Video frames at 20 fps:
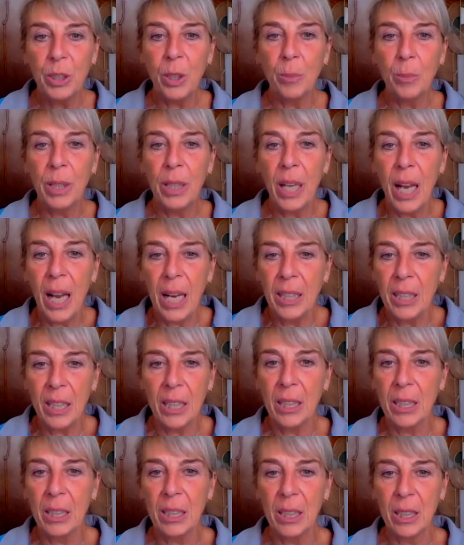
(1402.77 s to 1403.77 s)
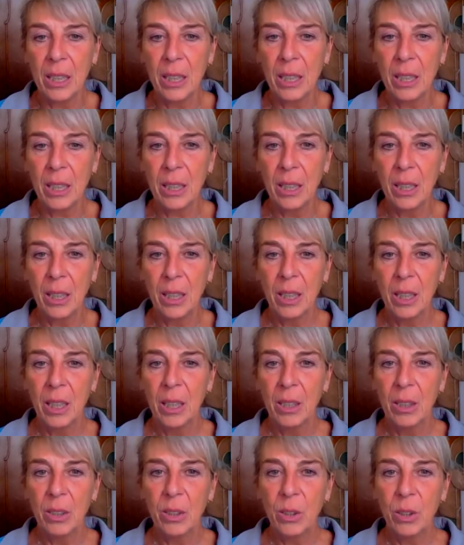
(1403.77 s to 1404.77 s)
something like this.
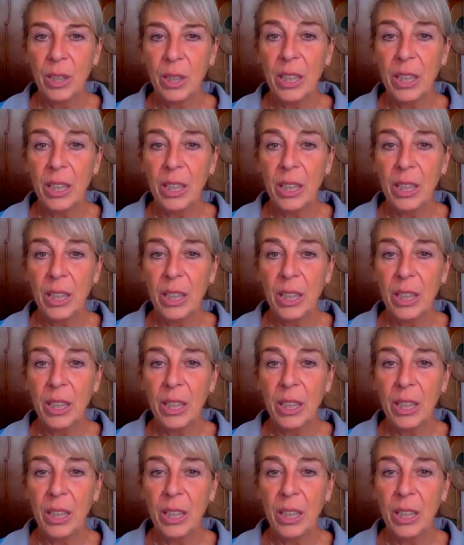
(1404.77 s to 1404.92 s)
So